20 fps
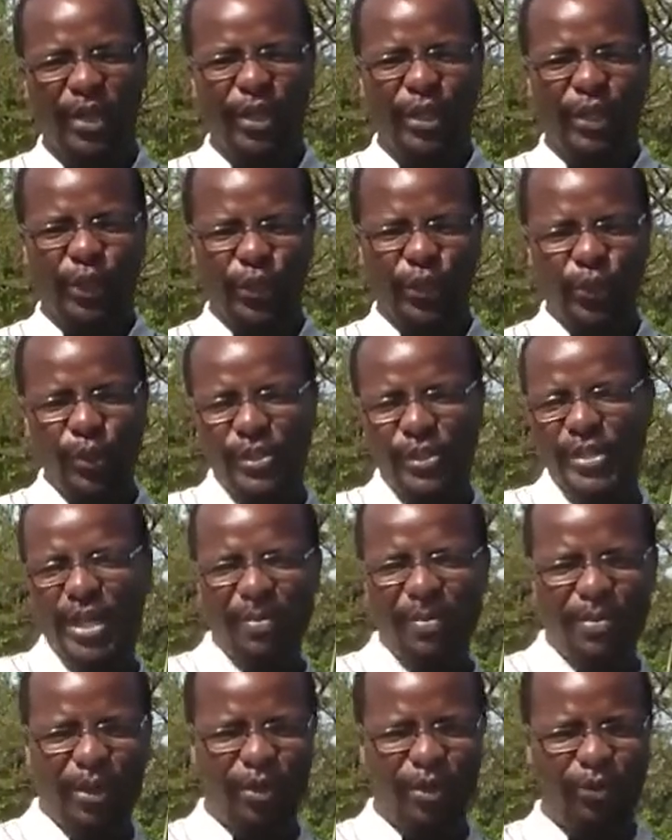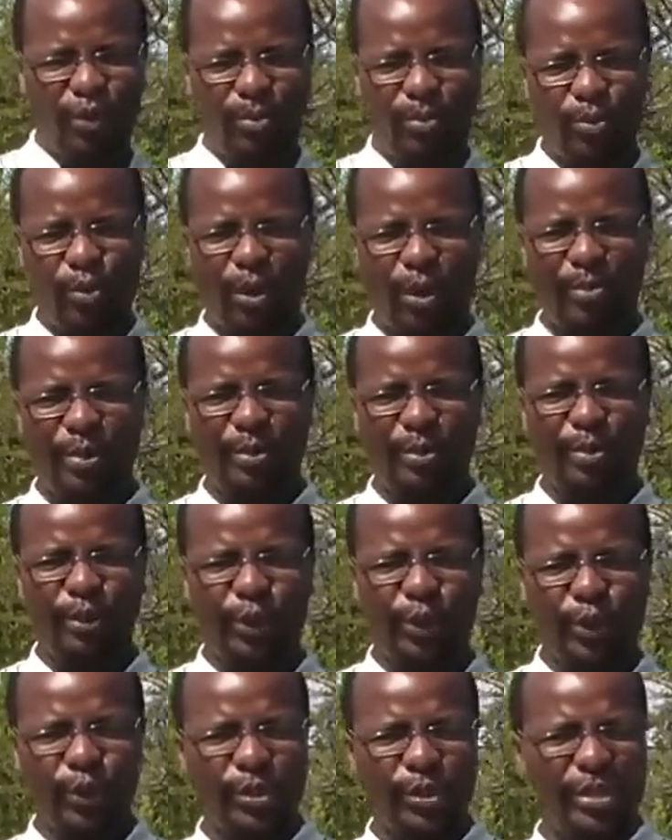Do something for poor people.
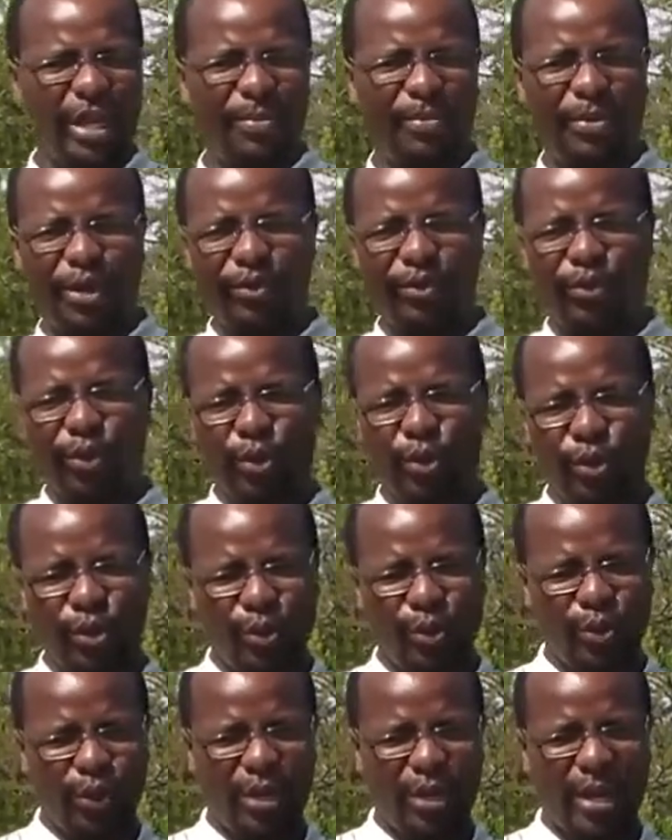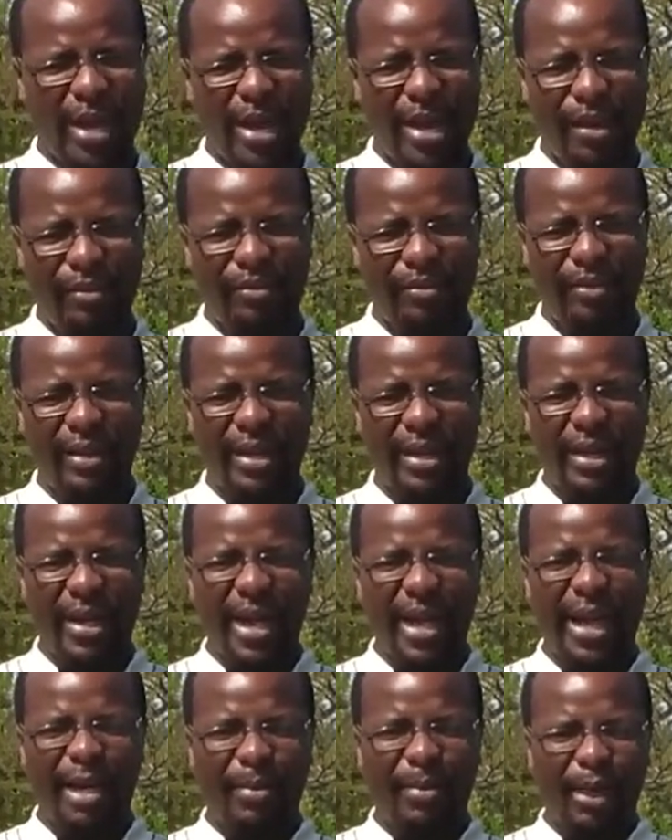Do something for those who don't have.
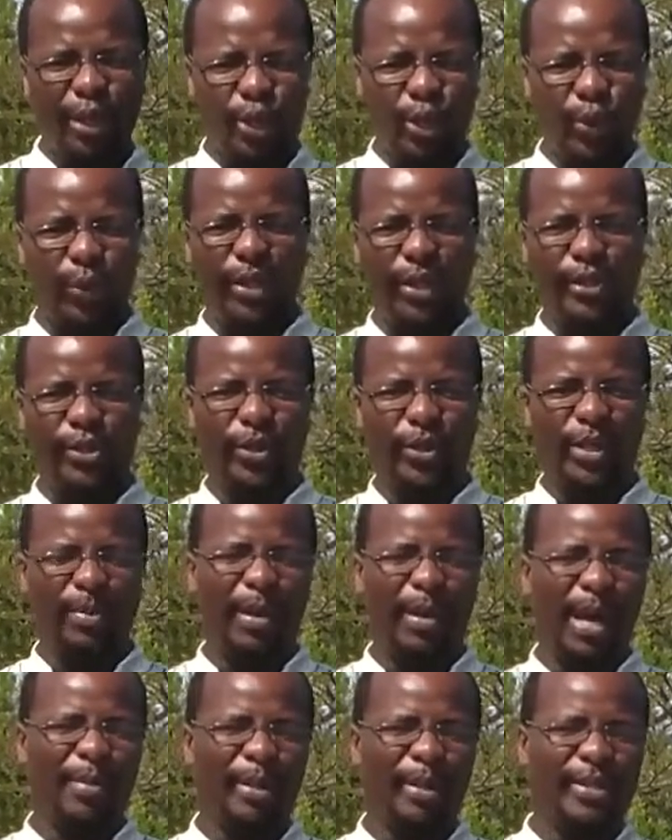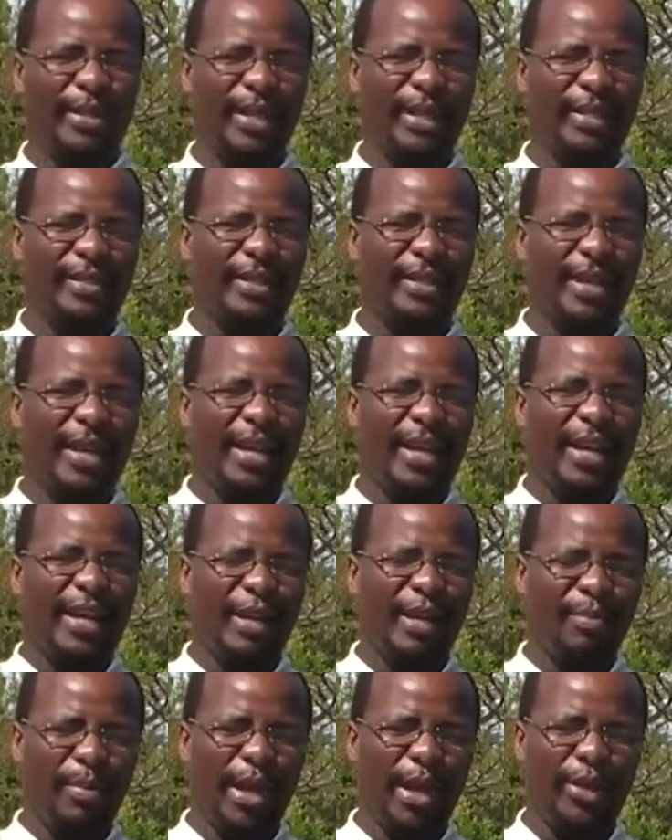And by doing so, the Bible says
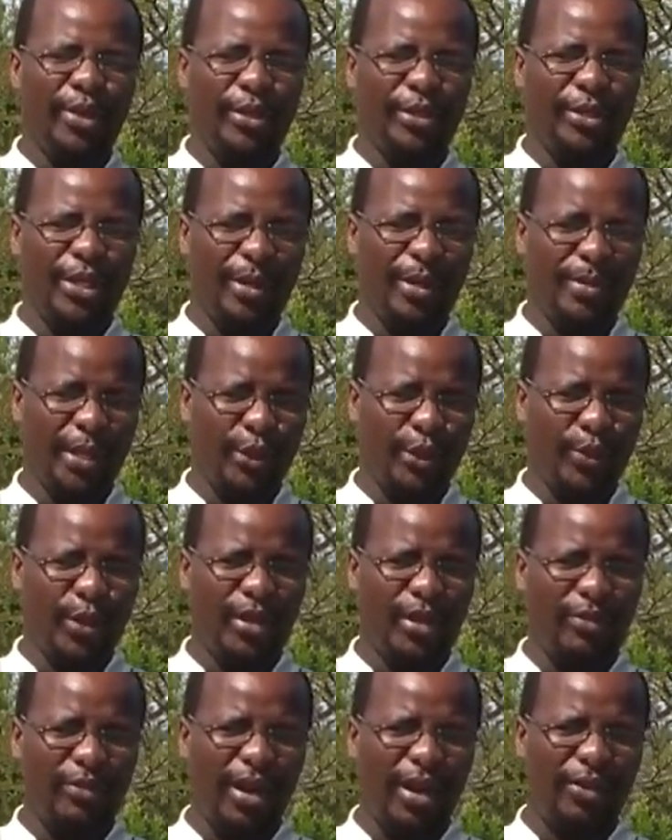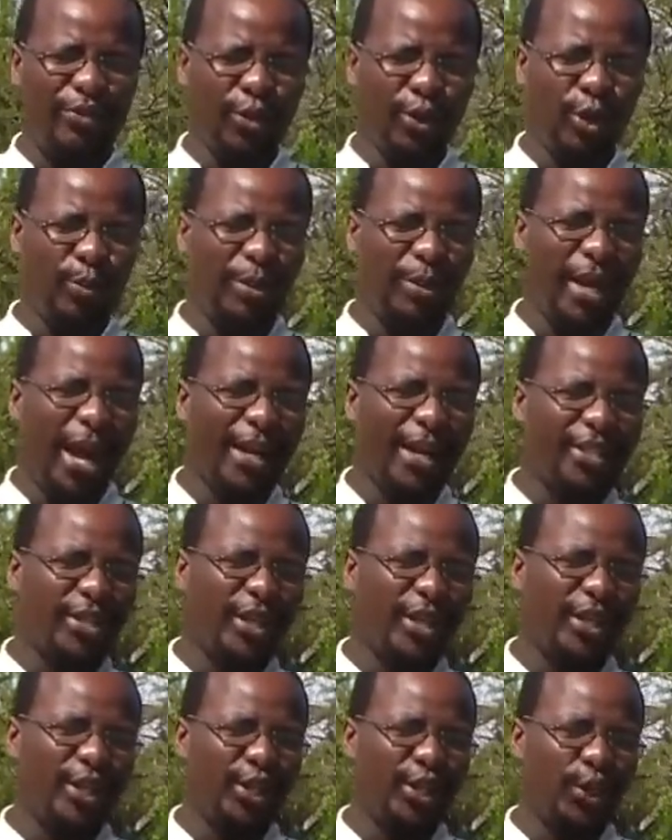in Matthew chapter 25, you'll be
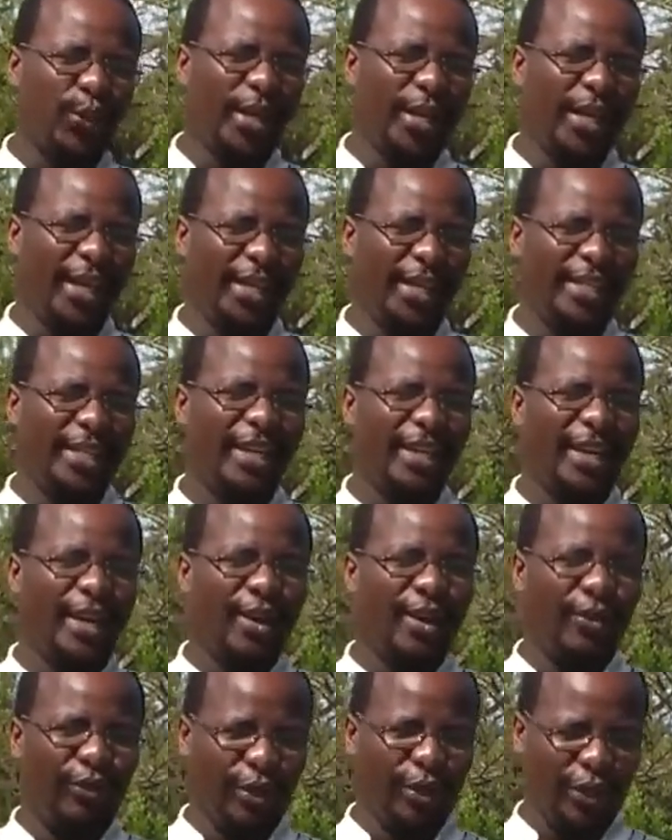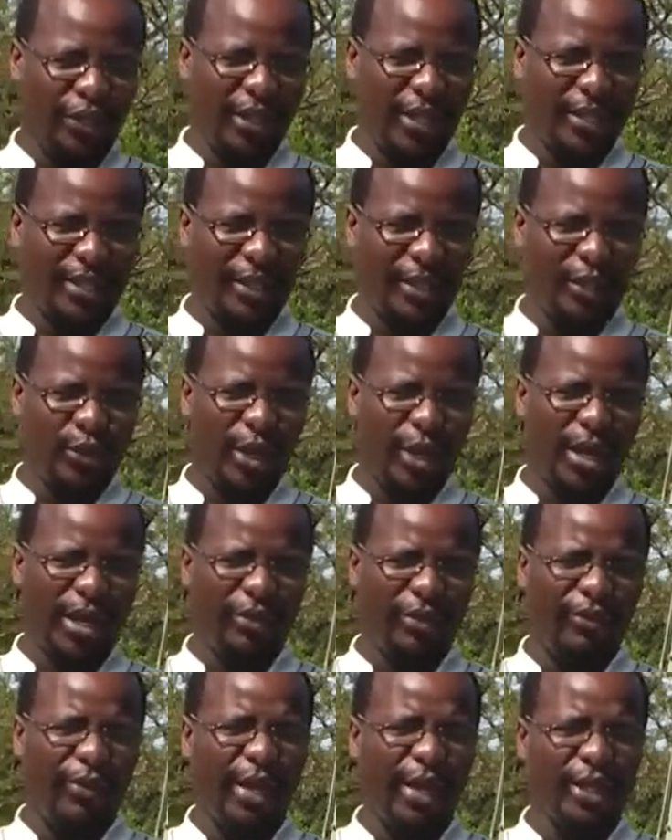actually doing it for Jesus. So a
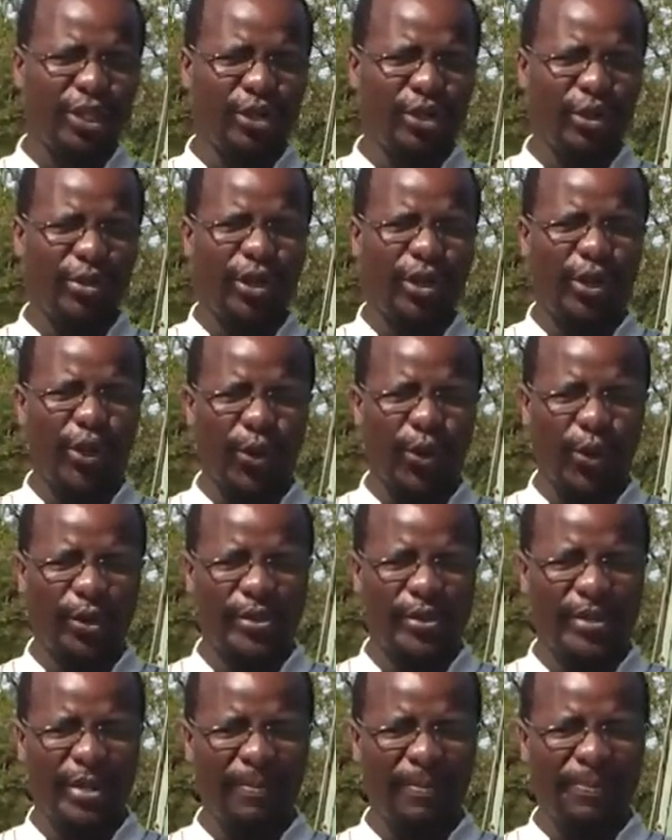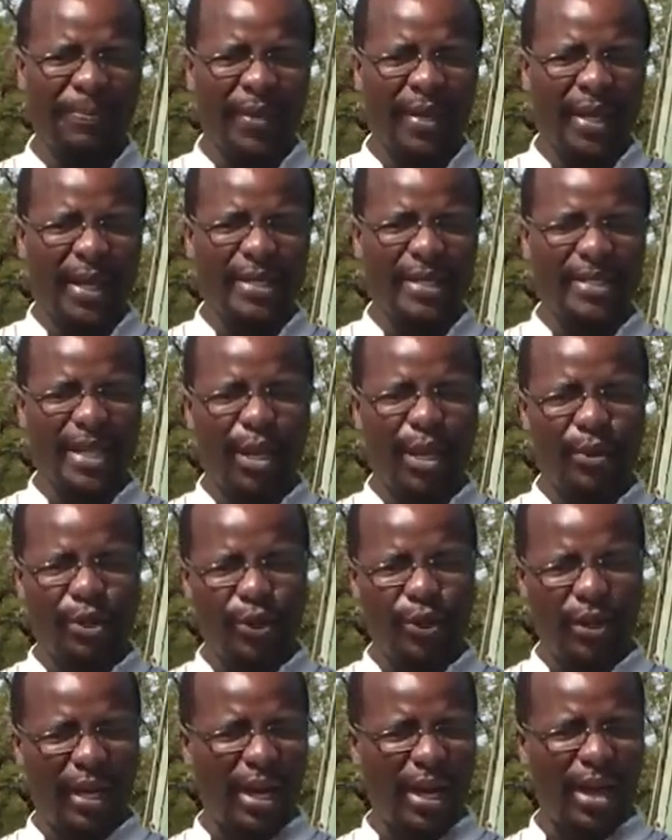reflection on the cross is that we
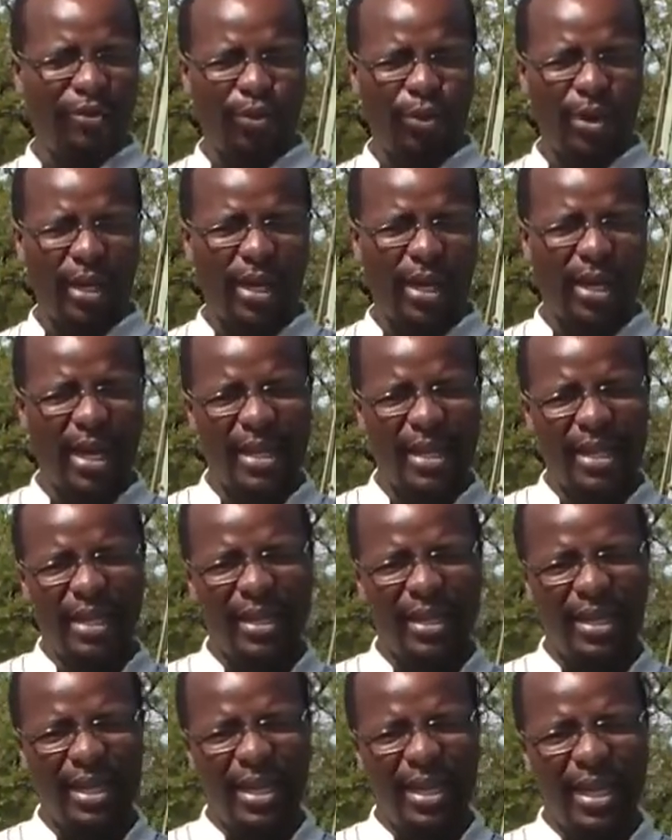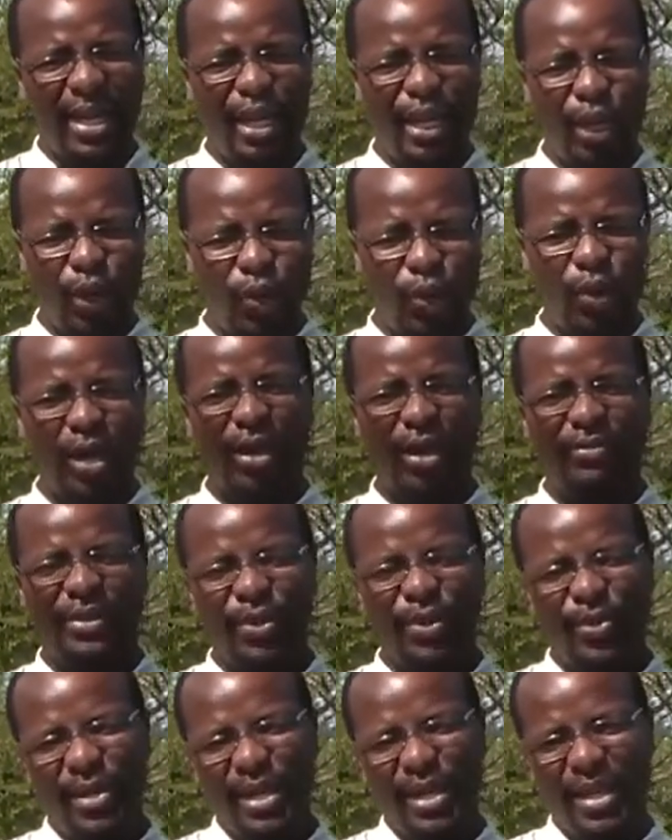should love one another and look after
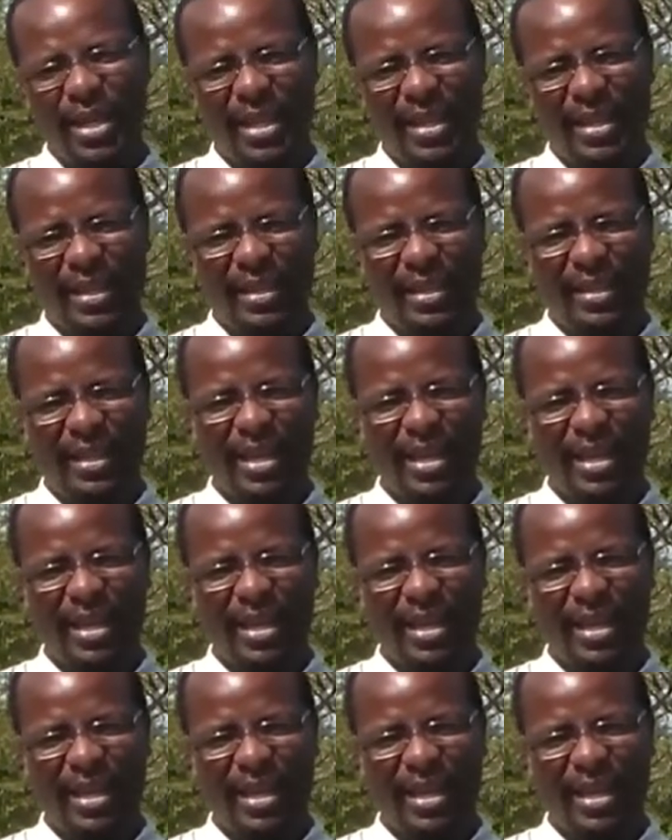one another.